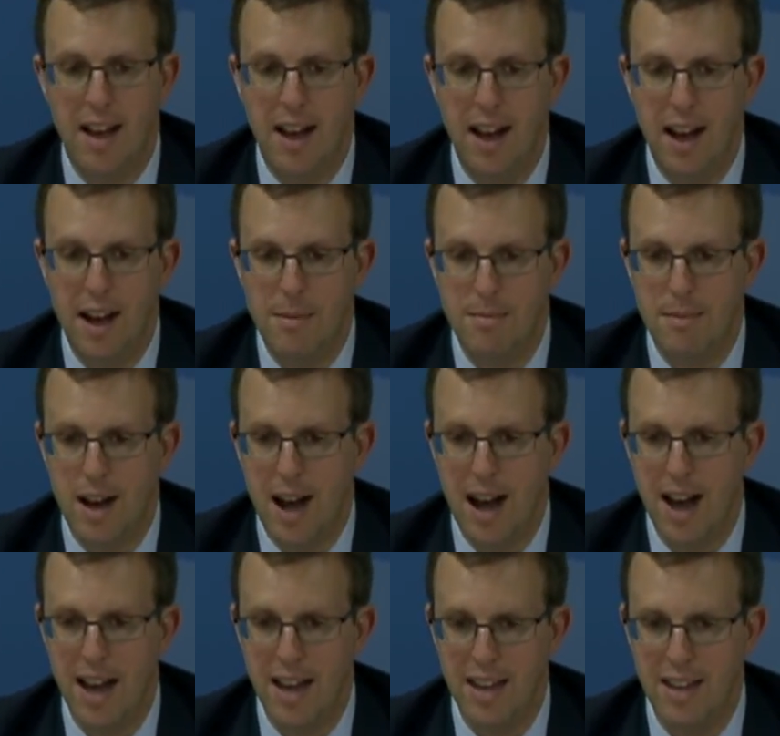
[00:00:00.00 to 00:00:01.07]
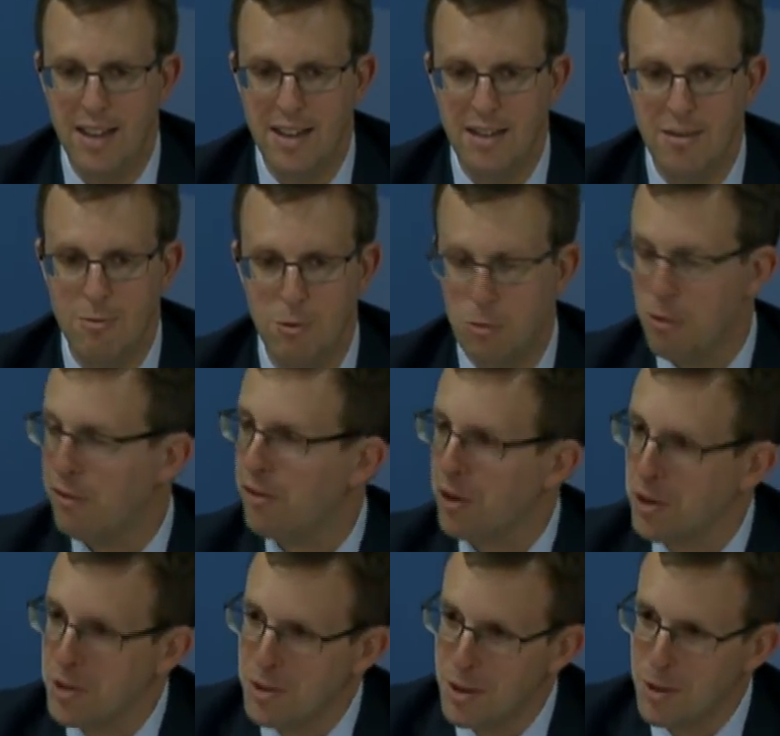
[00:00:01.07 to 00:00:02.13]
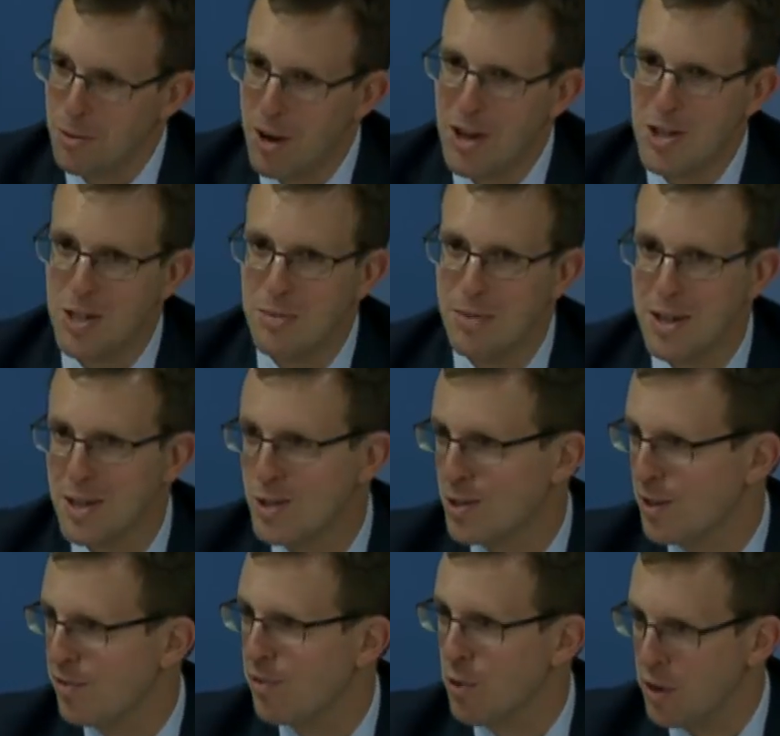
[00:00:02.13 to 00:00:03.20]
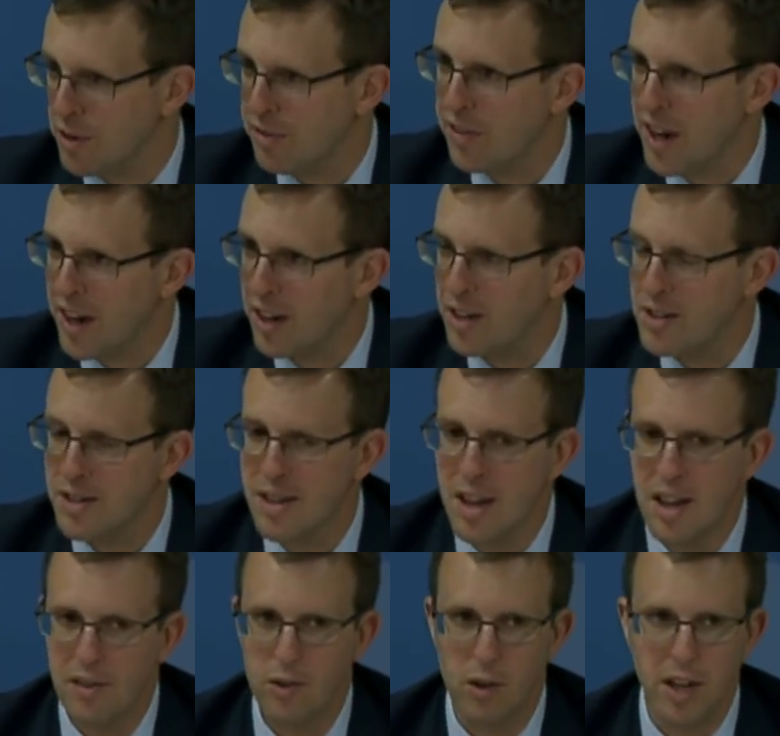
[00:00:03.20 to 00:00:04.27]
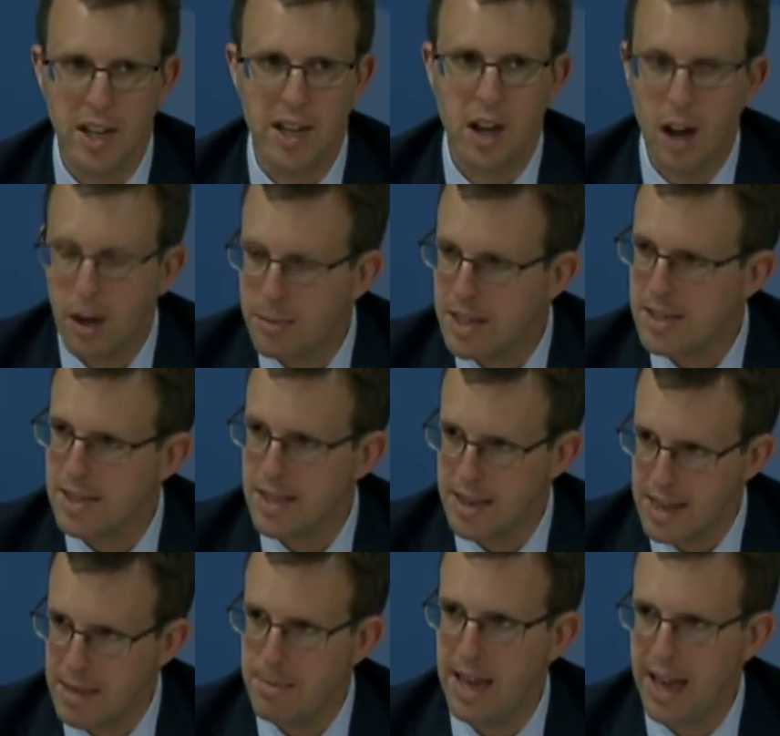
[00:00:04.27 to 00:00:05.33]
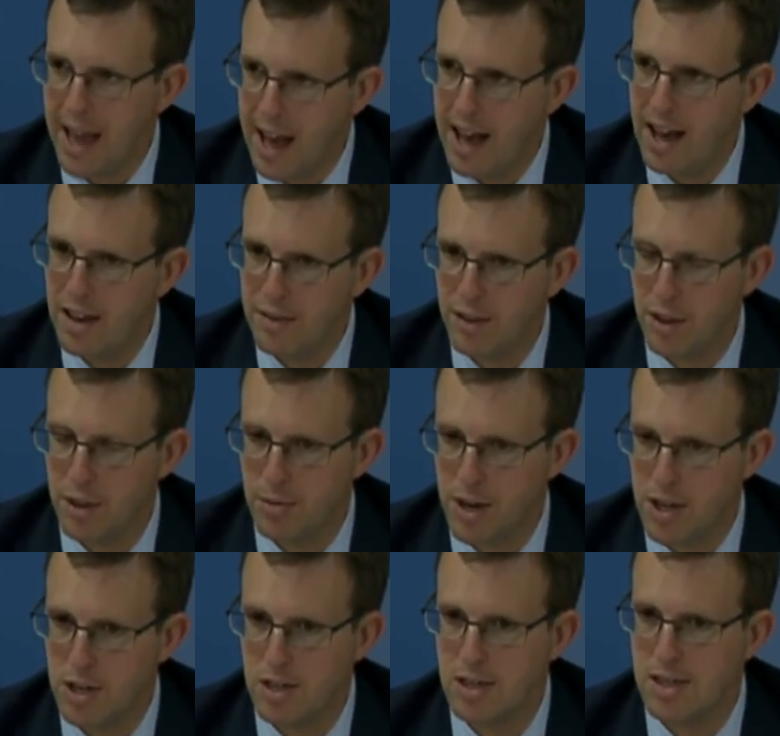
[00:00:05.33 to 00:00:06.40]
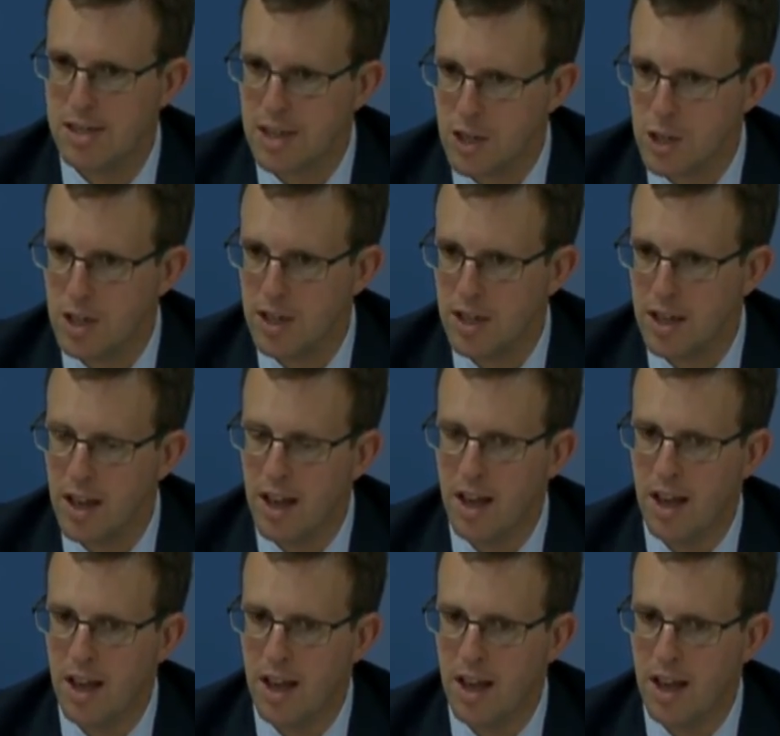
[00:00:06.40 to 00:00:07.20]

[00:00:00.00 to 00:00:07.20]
Um, I would refer you to the Russian Ministry of Foreign Affairs for any comments that they may have on the Russian decision.